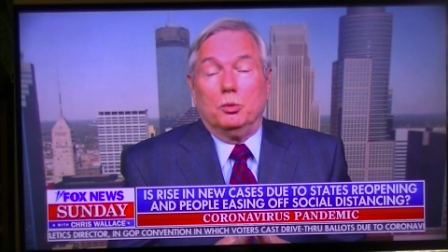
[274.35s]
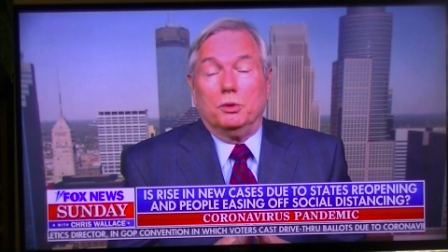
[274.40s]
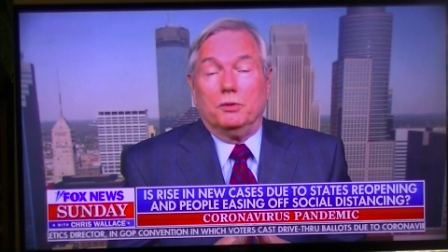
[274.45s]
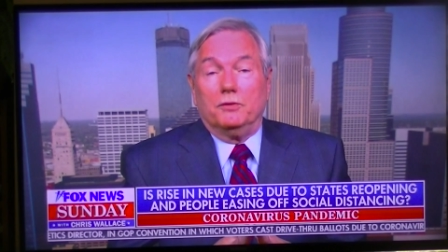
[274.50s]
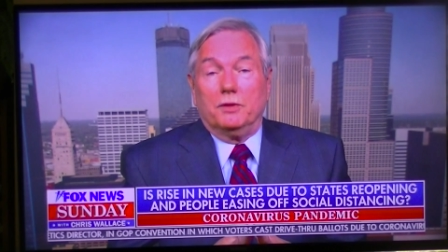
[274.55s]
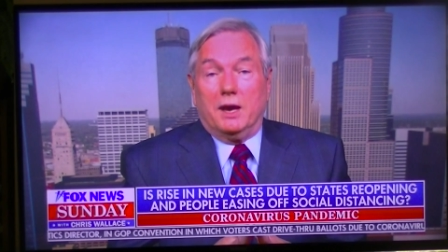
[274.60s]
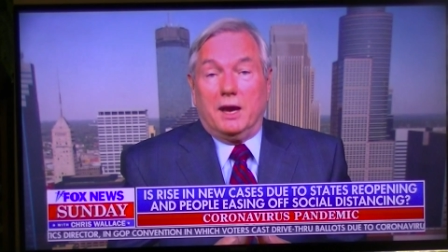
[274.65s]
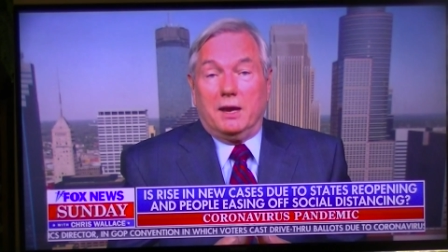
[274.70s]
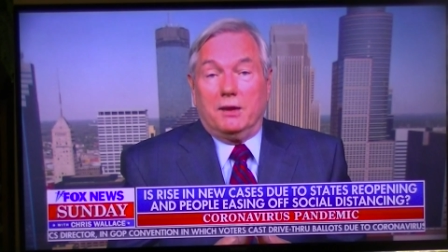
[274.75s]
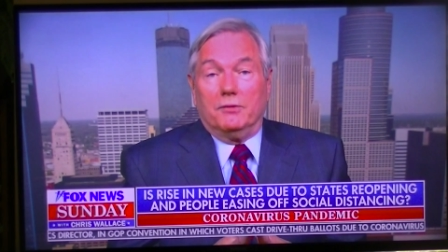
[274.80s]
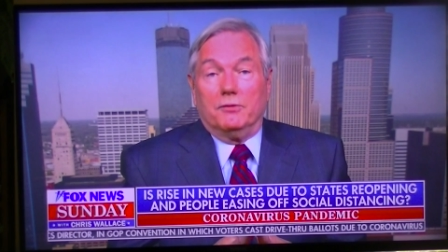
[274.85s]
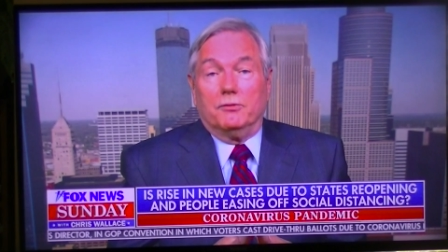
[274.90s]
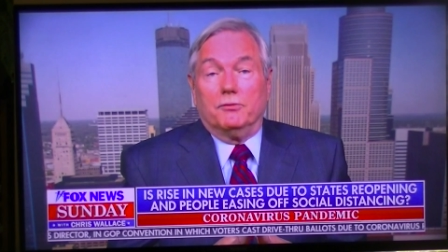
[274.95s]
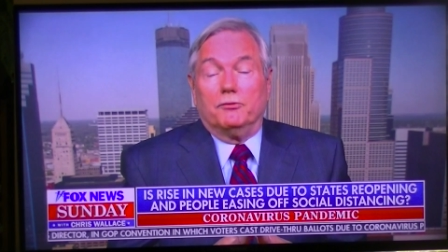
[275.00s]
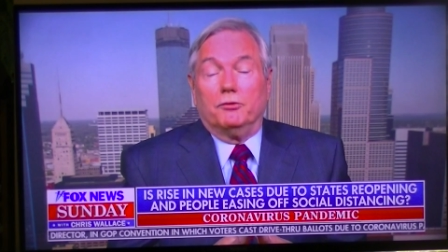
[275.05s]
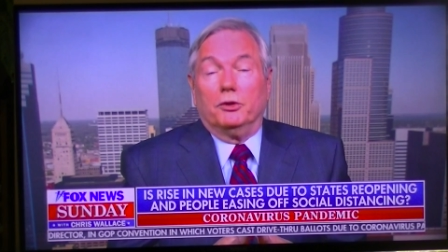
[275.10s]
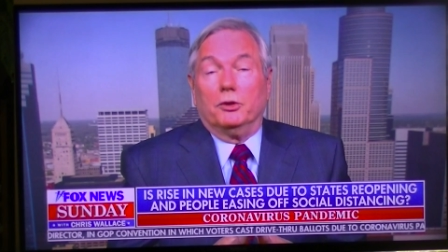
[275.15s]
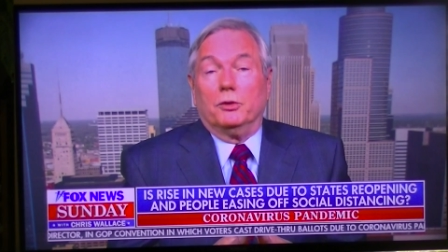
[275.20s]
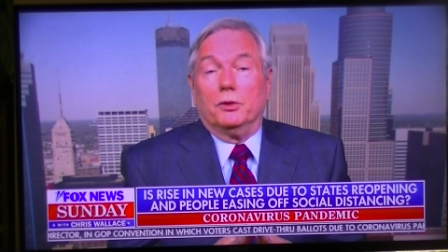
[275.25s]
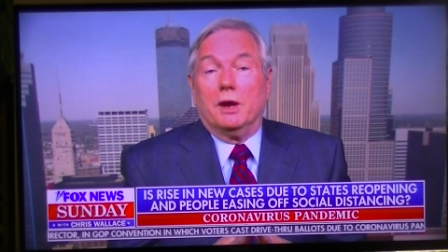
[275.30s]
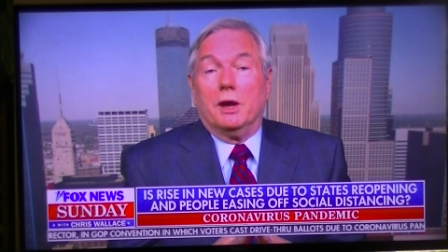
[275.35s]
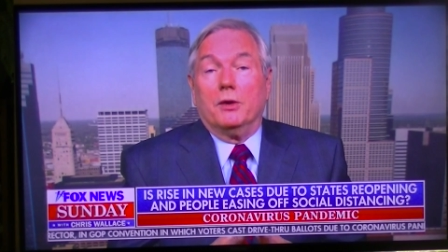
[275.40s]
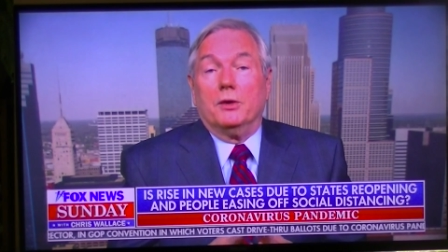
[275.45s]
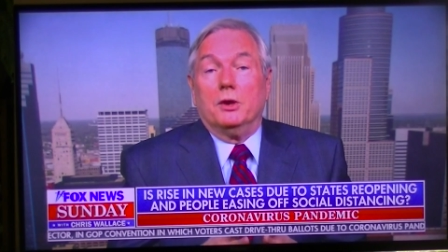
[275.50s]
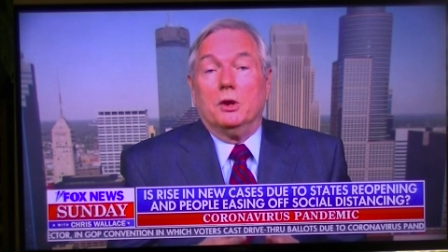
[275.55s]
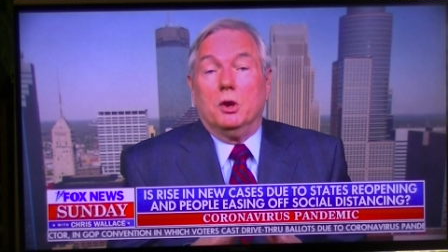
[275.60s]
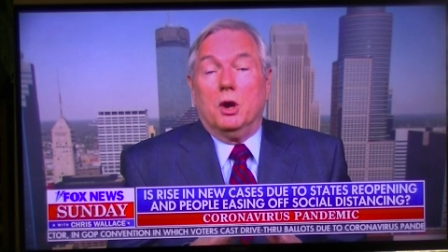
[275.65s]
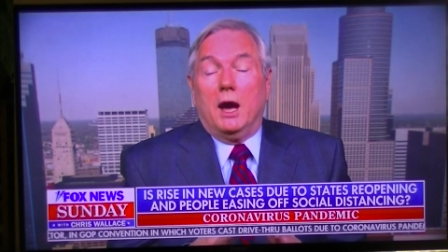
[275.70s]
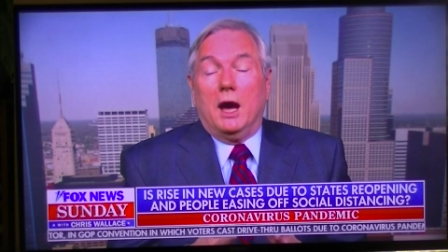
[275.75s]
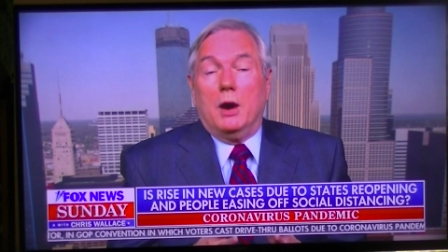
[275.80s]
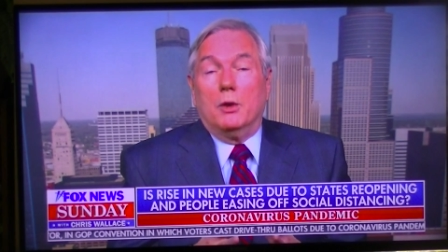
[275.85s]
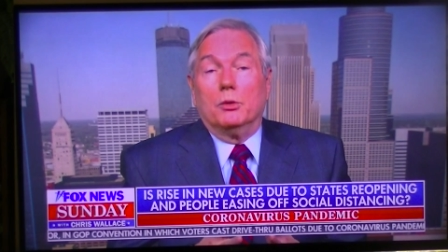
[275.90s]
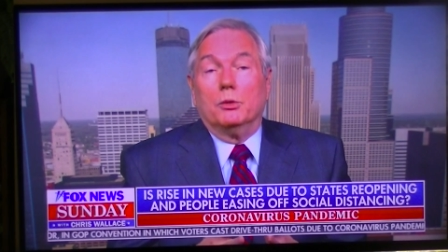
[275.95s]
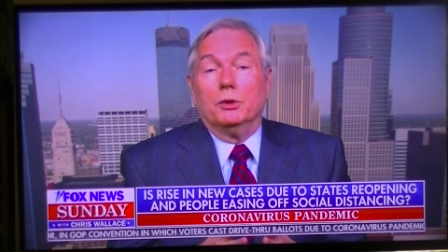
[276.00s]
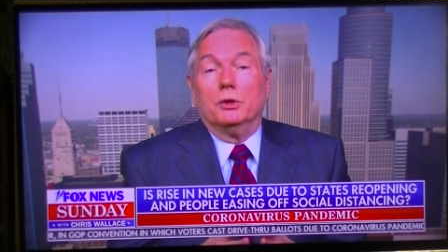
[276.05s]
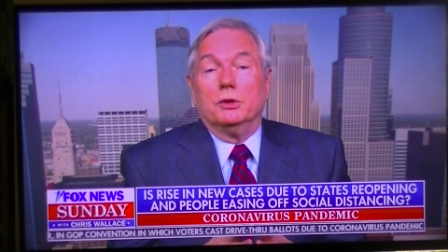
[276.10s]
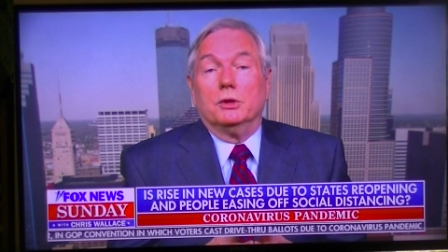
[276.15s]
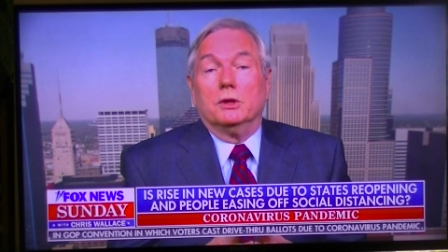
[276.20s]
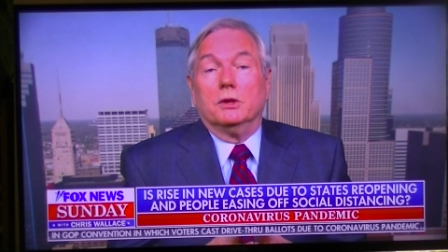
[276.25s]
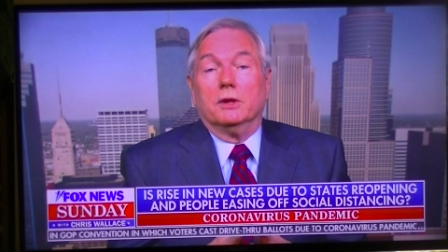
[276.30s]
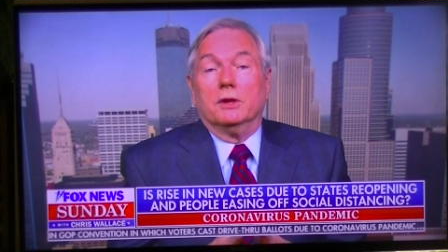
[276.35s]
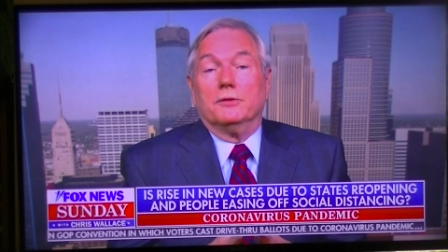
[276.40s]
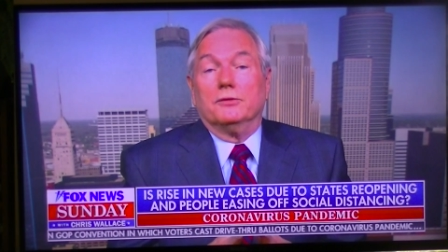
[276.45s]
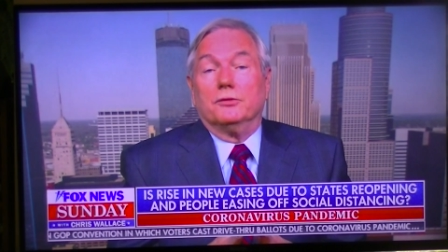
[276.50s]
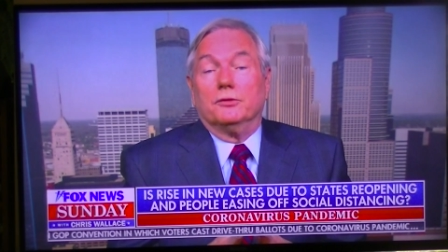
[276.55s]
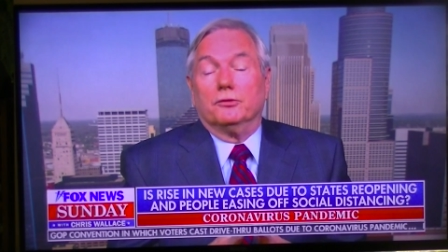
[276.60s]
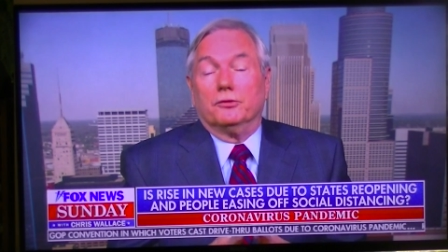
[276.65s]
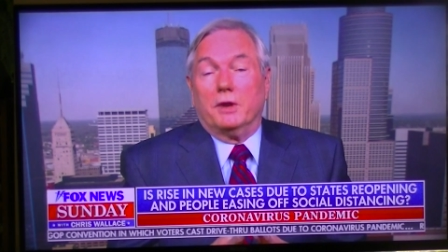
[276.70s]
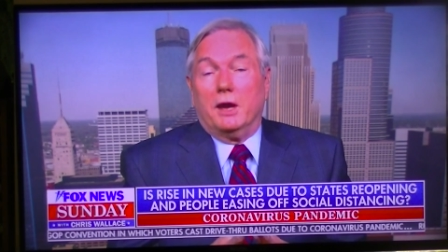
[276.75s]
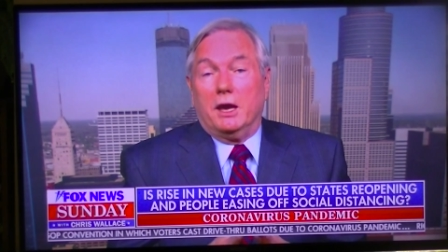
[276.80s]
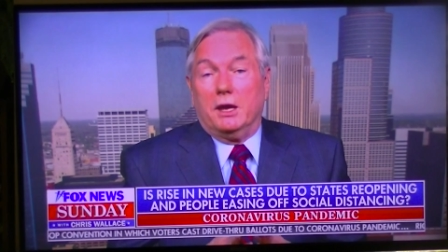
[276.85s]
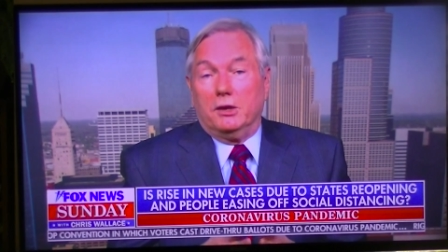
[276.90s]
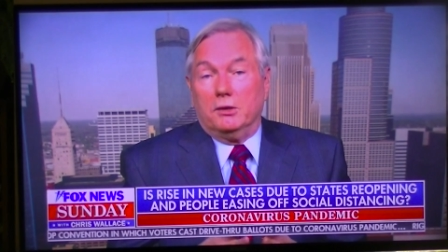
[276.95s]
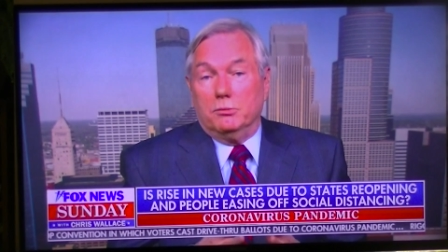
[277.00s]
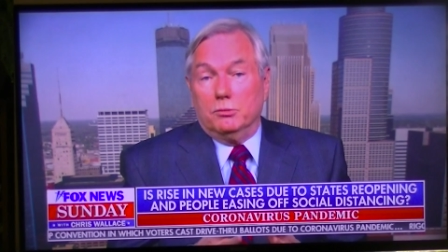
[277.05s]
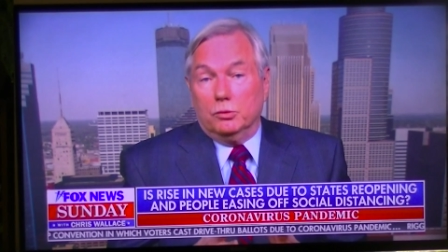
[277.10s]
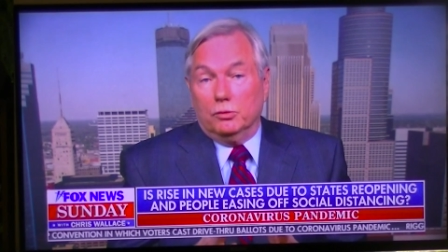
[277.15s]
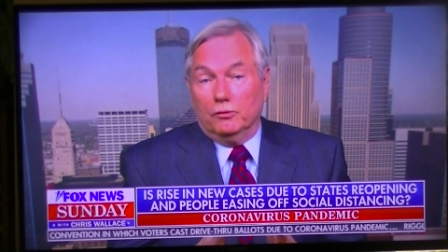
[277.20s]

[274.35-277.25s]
we've got to figure out how are we going to let society